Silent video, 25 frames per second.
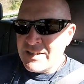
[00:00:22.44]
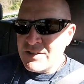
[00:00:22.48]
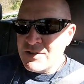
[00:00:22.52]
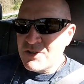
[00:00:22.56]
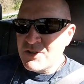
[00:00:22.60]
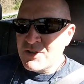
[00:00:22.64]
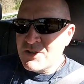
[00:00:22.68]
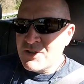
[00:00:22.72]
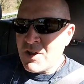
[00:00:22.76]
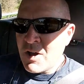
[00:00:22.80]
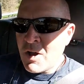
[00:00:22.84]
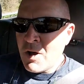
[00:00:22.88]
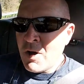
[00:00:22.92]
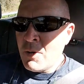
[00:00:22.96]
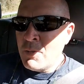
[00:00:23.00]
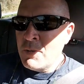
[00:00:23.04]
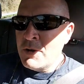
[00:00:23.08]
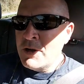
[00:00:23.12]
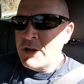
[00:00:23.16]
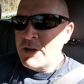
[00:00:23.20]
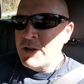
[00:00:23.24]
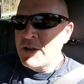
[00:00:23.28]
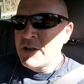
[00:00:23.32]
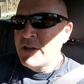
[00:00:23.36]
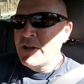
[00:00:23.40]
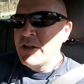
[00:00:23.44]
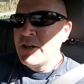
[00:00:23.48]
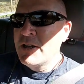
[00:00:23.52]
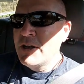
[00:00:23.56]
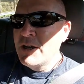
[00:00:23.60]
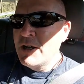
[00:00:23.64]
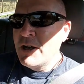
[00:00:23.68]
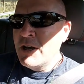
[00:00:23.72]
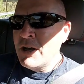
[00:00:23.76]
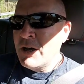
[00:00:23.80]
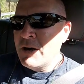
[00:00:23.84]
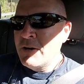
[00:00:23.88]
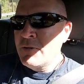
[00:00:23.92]

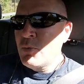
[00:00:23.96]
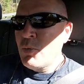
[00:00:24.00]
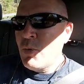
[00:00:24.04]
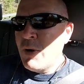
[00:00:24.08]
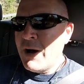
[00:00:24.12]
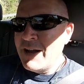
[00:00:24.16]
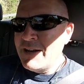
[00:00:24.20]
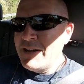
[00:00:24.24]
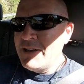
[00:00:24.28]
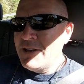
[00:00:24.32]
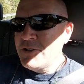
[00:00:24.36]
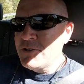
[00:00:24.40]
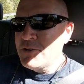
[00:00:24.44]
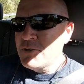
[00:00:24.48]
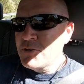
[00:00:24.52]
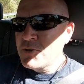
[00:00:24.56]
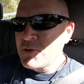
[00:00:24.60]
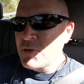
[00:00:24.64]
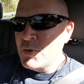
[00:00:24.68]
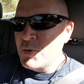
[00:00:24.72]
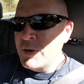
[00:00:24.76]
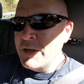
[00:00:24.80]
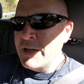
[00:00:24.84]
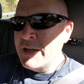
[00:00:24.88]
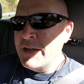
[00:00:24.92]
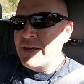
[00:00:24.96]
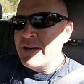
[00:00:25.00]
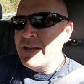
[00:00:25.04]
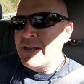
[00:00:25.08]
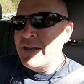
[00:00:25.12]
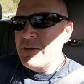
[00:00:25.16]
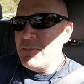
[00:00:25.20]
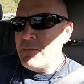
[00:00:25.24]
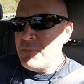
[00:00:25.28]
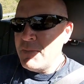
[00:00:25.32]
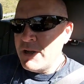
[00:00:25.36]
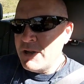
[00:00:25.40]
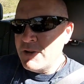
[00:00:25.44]
installment of Why Teachers Quit
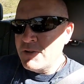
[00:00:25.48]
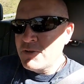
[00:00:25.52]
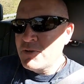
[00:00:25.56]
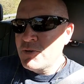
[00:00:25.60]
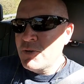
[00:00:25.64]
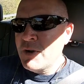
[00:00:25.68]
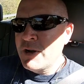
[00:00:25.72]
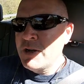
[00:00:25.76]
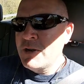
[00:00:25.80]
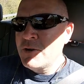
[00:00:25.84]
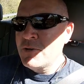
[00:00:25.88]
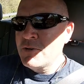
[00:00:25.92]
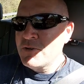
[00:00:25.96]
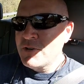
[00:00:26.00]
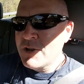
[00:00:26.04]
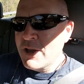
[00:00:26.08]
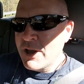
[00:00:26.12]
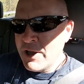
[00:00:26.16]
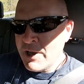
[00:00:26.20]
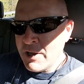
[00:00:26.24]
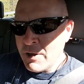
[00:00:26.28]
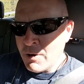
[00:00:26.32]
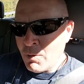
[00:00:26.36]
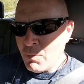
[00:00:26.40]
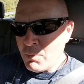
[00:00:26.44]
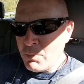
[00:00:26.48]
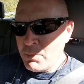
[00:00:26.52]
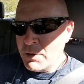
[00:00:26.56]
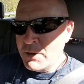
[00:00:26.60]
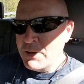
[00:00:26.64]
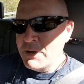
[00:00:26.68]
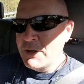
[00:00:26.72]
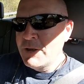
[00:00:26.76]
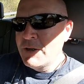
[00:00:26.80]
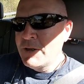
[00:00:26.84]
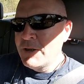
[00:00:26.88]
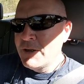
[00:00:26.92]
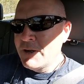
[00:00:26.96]
Administrators Help.
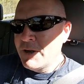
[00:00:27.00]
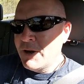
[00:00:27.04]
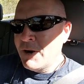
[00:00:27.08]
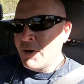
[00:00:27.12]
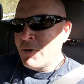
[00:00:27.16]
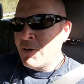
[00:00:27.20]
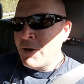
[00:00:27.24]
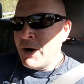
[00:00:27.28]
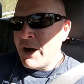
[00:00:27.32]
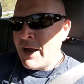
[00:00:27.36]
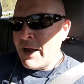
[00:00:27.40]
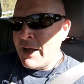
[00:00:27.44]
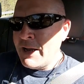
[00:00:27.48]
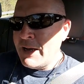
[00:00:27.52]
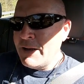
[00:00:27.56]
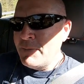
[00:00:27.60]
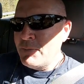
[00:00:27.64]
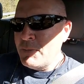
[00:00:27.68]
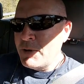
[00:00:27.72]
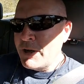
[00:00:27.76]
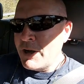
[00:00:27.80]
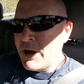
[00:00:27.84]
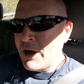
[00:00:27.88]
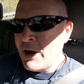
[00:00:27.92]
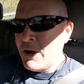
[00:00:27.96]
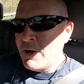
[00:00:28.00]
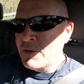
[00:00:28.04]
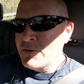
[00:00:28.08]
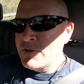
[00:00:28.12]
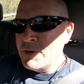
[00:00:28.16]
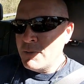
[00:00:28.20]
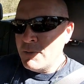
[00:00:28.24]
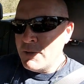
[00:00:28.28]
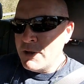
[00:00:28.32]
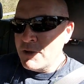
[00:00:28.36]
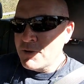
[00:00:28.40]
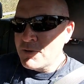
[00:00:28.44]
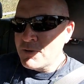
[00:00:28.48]
All right, because
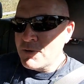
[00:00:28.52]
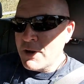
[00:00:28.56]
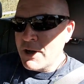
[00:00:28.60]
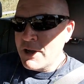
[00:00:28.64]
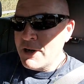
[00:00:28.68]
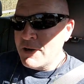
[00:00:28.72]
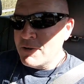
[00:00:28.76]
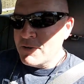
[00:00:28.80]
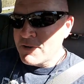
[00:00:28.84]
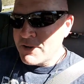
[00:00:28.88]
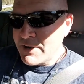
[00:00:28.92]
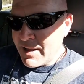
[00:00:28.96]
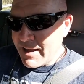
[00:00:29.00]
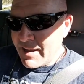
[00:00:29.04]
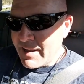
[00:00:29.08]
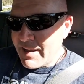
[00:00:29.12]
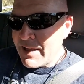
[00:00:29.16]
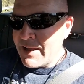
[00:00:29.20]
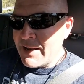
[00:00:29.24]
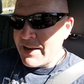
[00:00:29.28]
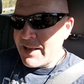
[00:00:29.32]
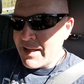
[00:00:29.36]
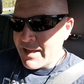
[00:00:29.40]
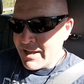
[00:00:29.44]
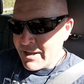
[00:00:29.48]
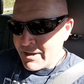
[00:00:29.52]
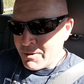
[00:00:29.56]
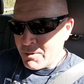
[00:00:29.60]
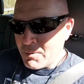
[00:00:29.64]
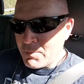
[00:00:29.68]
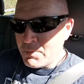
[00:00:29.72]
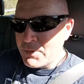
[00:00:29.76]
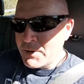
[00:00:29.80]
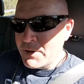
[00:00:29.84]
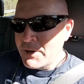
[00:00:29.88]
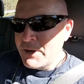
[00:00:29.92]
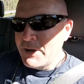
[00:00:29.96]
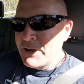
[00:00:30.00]
administrators can
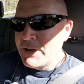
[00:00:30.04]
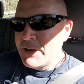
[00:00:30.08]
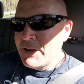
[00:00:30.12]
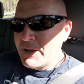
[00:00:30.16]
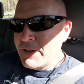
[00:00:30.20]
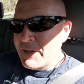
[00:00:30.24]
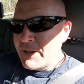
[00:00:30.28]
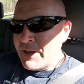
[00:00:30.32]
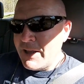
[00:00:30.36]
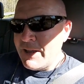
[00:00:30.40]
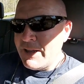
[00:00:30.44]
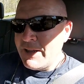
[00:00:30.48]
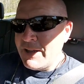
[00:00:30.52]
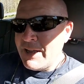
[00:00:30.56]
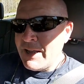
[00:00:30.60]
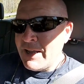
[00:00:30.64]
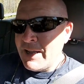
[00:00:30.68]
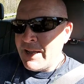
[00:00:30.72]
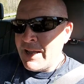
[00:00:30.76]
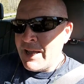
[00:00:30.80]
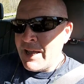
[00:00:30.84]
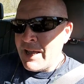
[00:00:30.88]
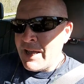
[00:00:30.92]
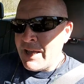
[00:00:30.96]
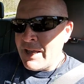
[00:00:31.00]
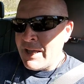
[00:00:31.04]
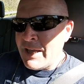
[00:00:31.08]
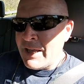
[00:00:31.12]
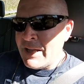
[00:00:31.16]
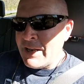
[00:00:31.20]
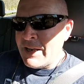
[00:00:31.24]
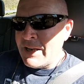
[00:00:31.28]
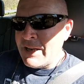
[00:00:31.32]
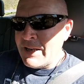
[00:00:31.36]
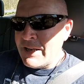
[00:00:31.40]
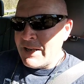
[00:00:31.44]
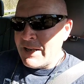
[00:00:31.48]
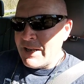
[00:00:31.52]
help they
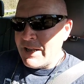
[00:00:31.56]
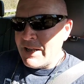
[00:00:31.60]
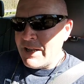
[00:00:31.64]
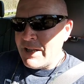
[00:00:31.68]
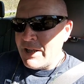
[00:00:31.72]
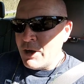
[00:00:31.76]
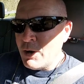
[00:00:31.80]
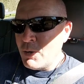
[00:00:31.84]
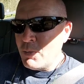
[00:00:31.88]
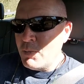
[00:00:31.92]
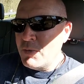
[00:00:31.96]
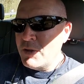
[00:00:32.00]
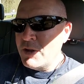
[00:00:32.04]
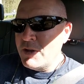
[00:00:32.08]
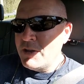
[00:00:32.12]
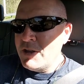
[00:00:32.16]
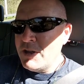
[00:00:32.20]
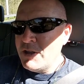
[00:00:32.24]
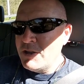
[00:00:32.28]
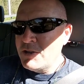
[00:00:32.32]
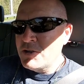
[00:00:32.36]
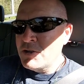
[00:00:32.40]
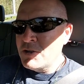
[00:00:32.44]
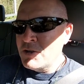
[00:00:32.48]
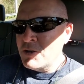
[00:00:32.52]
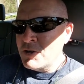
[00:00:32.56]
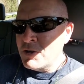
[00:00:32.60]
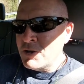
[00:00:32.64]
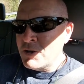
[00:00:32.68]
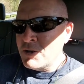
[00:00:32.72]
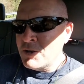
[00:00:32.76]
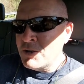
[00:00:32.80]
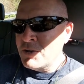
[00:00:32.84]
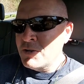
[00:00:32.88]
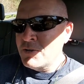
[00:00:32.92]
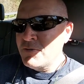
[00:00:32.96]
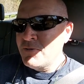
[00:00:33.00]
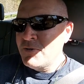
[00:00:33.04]
can help the
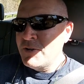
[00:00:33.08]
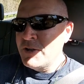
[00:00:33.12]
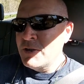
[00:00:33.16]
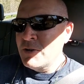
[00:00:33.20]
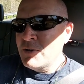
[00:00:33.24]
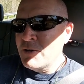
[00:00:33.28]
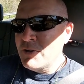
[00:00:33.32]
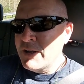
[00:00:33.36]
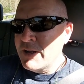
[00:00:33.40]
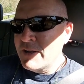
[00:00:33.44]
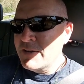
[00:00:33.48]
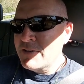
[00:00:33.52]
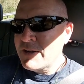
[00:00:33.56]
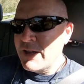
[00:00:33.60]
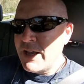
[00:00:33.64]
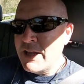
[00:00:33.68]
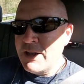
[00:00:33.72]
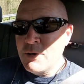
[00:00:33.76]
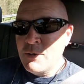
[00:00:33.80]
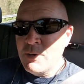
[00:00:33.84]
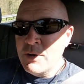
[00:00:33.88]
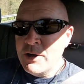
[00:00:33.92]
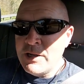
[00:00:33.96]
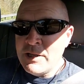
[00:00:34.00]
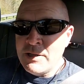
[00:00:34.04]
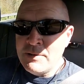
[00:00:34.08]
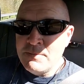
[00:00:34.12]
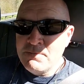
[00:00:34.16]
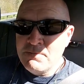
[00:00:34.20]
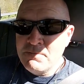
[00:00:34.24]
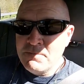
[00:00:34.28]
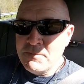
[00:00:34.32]
teacher feel less like quitting.